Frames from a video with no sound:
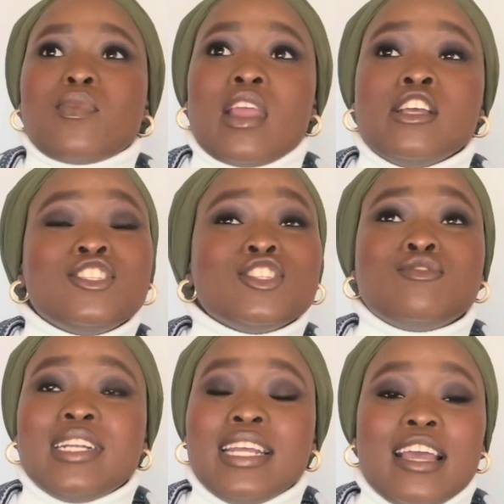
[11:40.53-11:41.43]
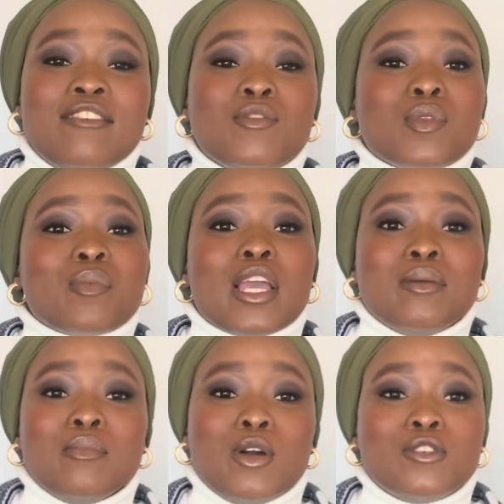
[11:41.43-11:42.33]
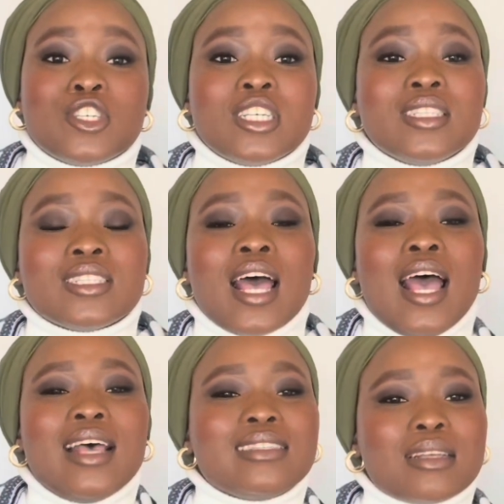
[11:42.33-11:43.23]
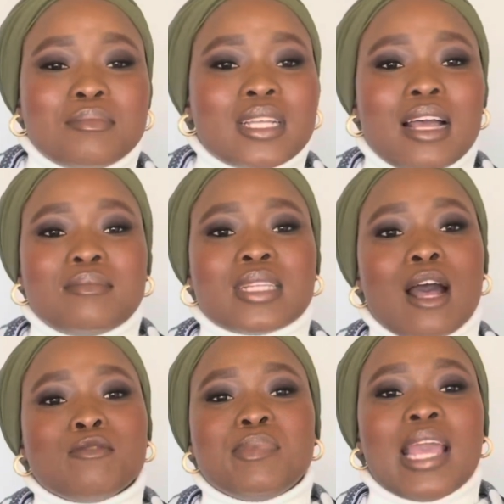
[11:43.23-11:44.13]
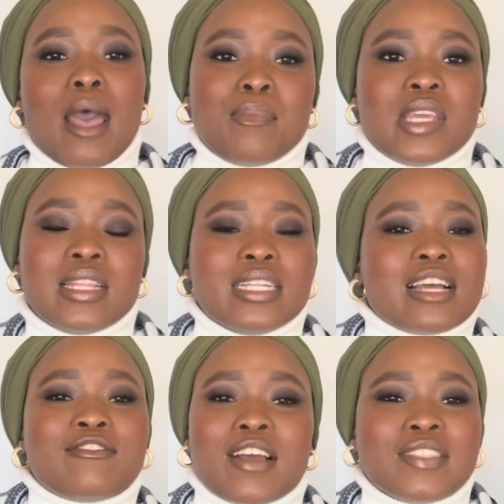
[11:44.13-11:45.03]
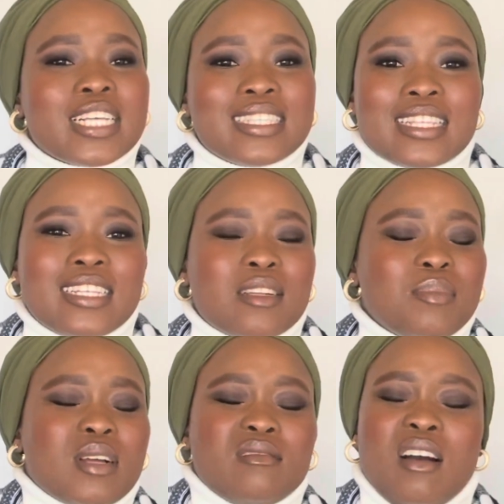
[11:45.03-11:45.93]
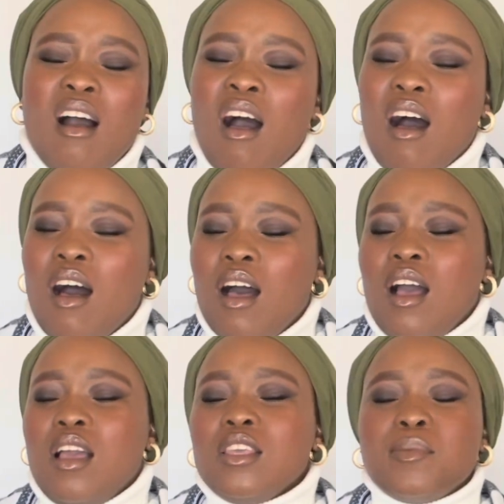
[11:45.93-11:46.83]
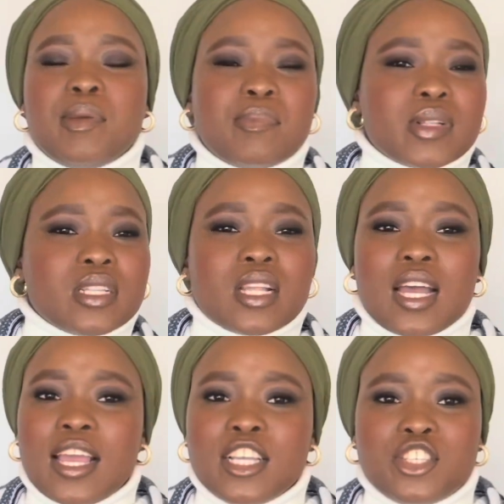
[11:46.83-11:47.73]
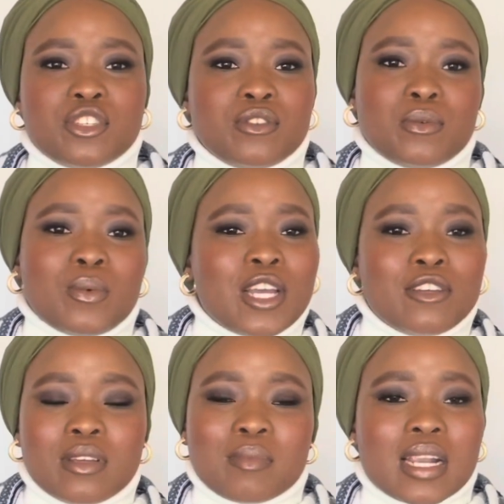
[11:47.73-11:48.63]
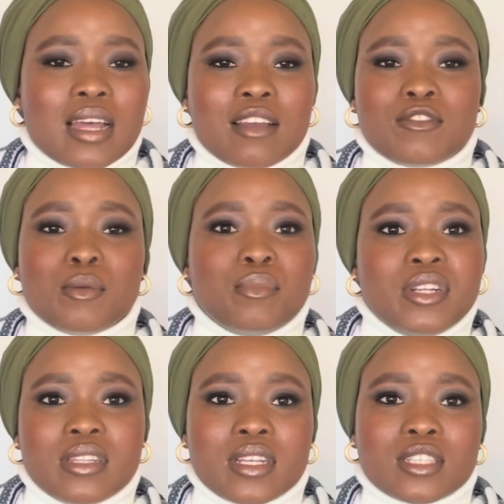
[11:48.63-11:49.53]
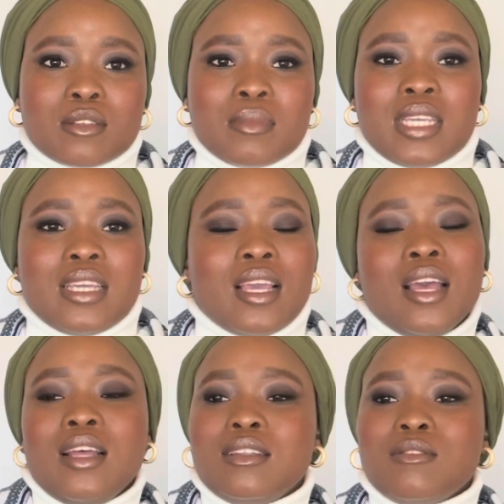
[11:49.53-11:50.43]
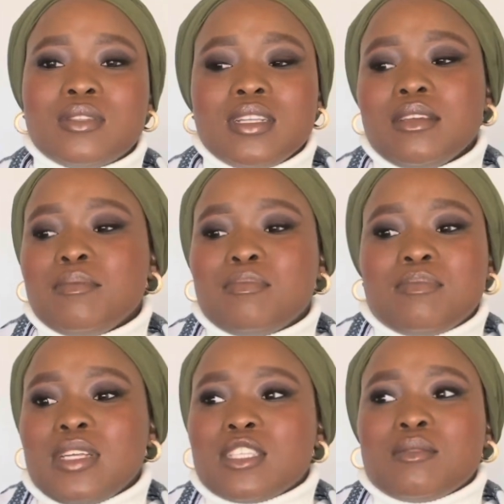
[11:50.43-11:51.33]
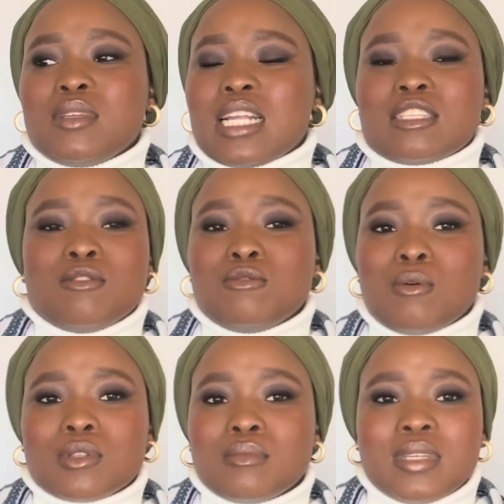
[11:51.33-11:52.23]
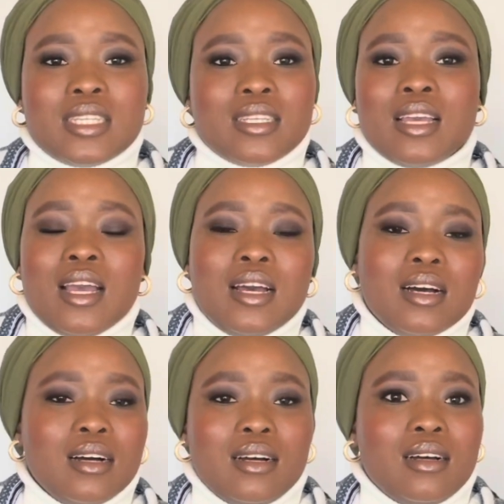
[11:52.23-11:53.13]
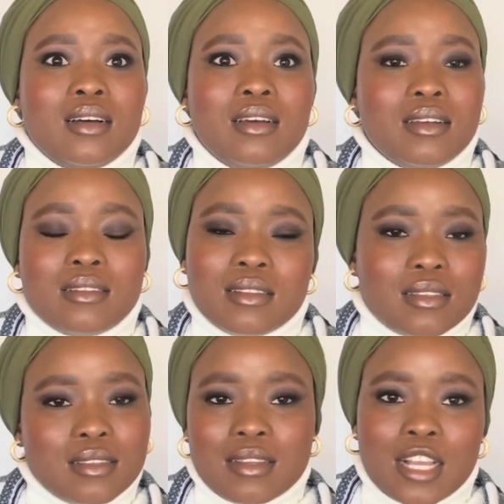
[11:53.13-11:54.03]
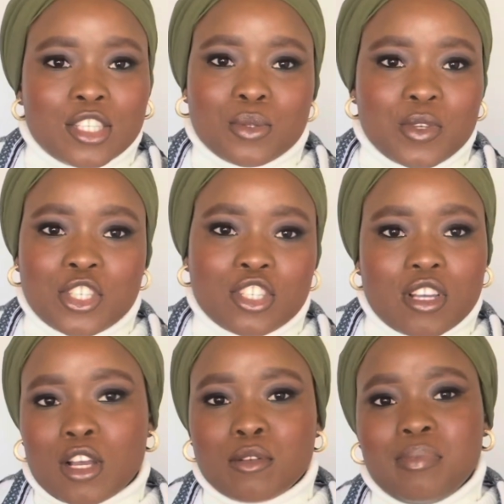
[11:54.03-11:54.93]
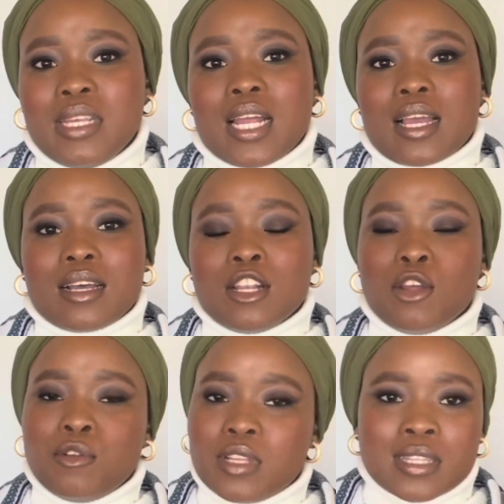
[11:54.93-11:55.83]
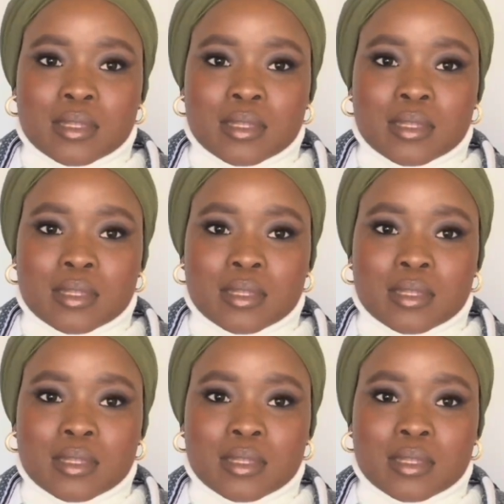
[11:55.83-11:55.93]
it just really effed with my emotions. Sometimes I'd be happy, then like 5 seconds later I'd be like, oh, you people, I hate you. Why are you in my life? Don't breathe next to me. Don't sleep next to me. Like, don't talk to me. I just wish I could be like alone in this